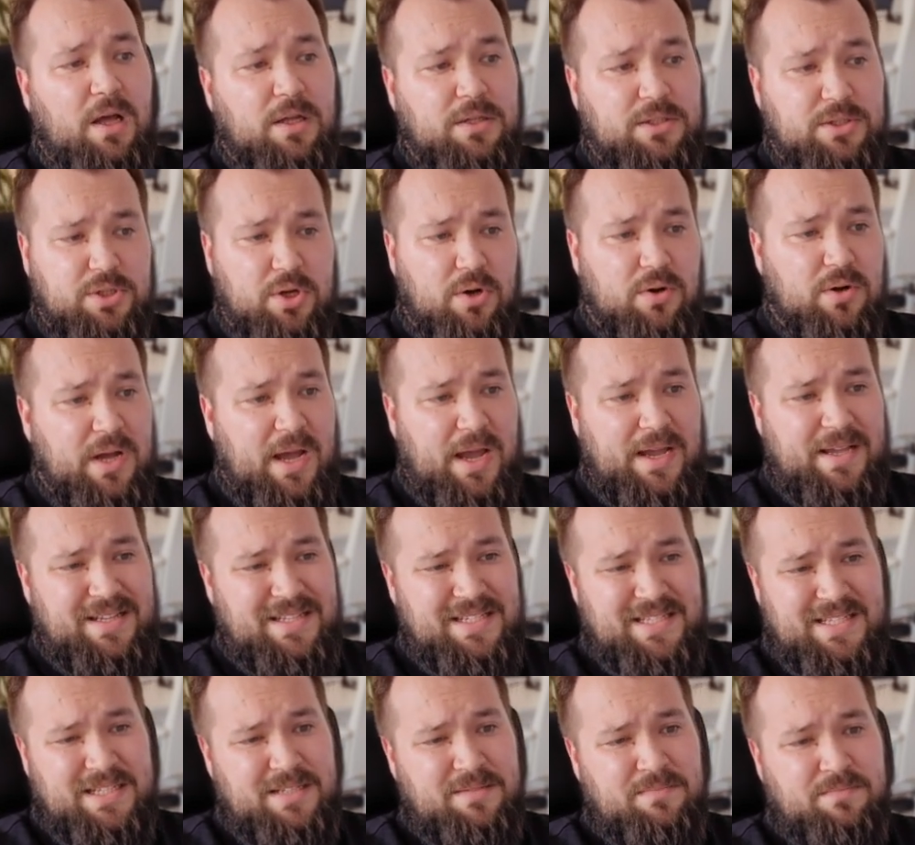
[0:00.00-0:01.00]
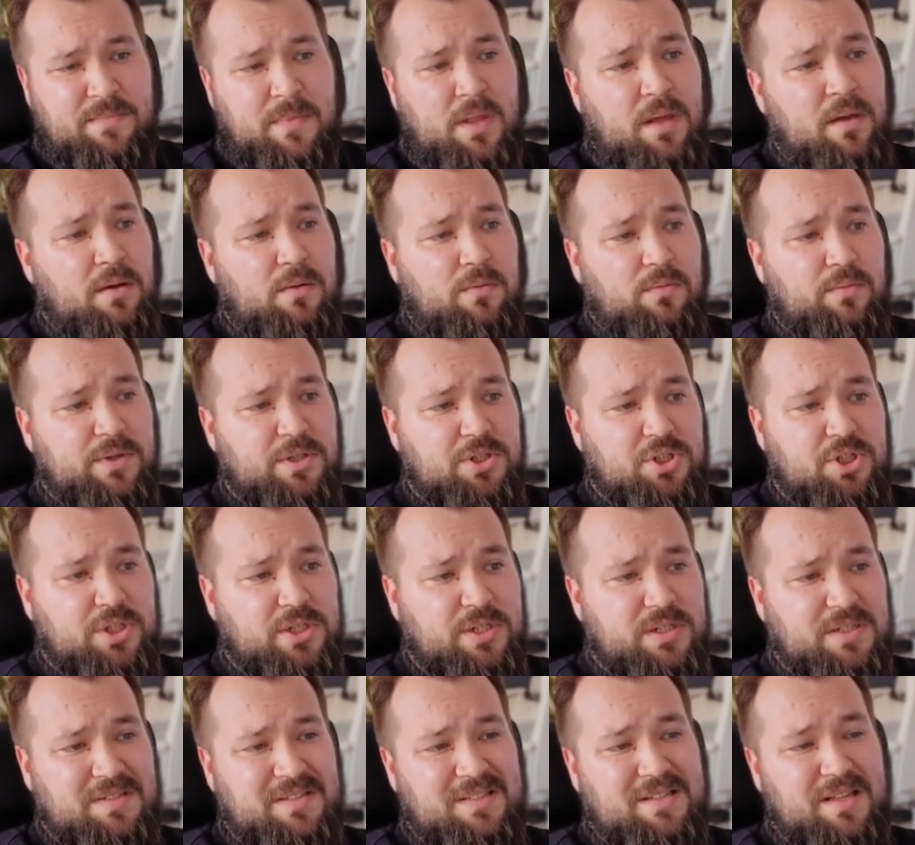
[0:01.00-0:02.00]
A doc I D, which
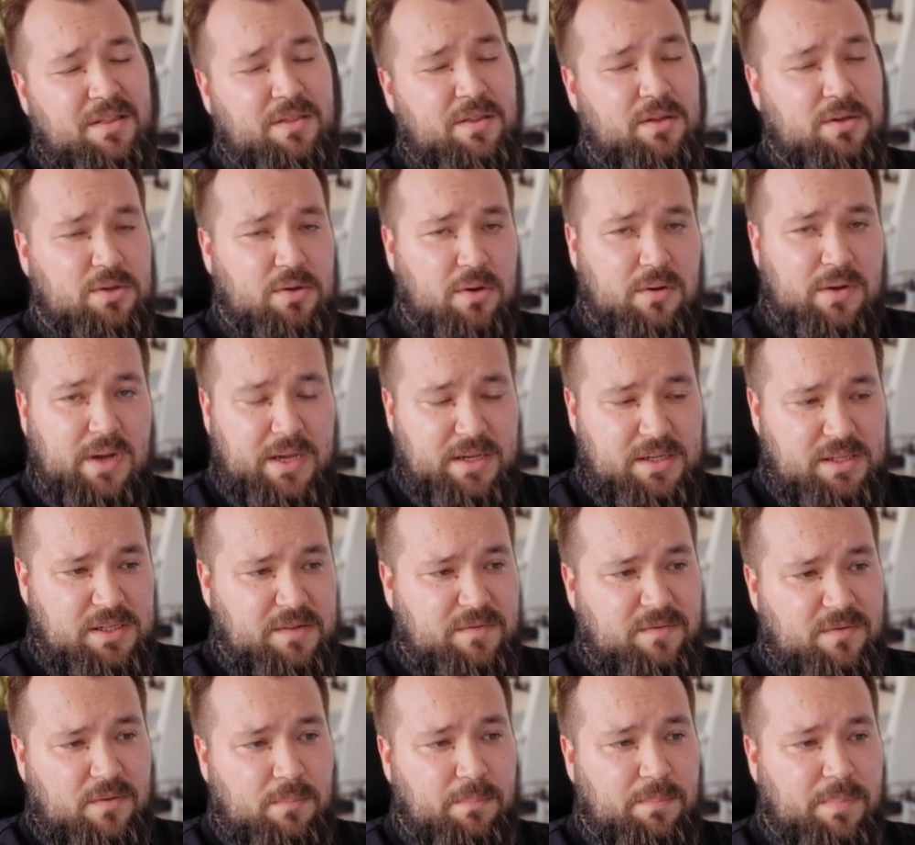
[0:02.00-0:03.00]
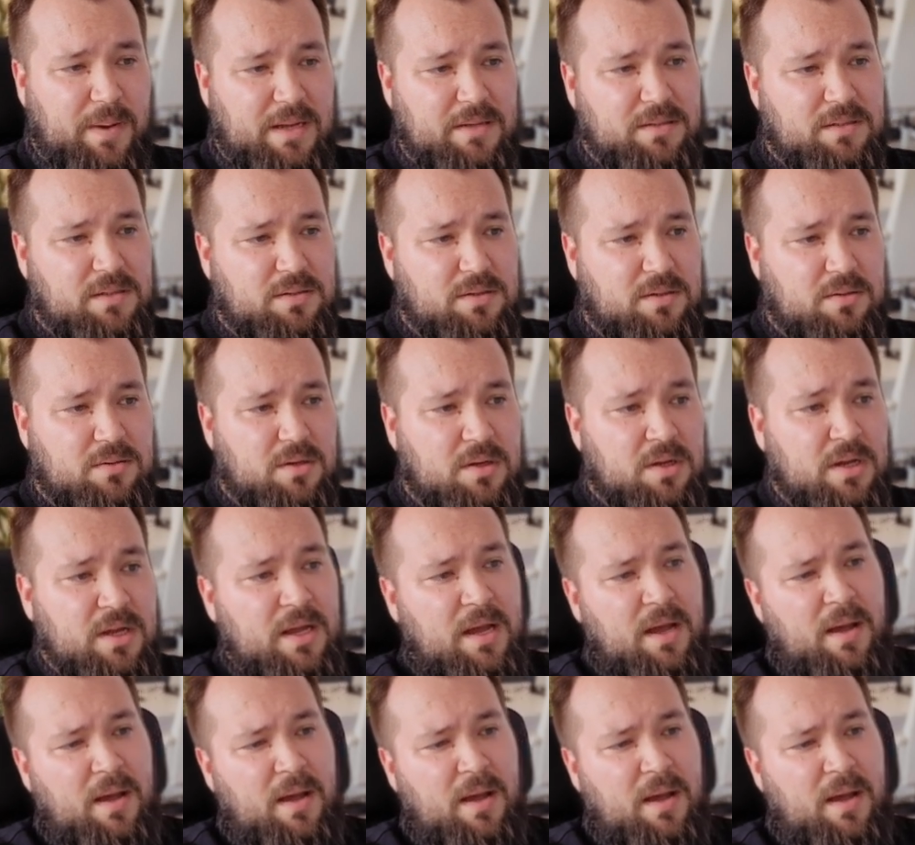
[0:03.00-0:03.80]
is the doc I D from PandaDoc.